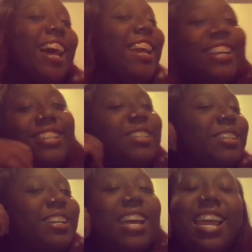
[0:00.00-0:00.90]
Like
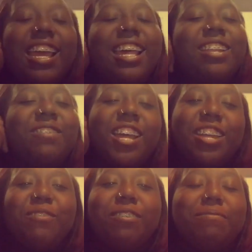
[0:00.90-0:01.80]
anywhere
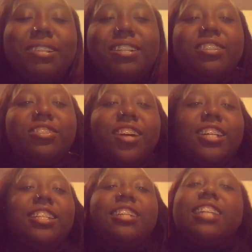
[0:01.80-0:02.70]
you want me to
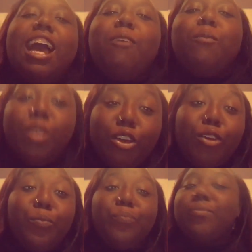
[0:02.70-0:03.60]
try snacks, I
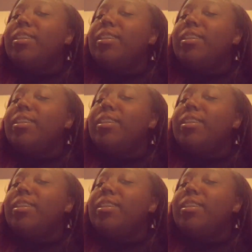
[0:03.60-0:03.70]
will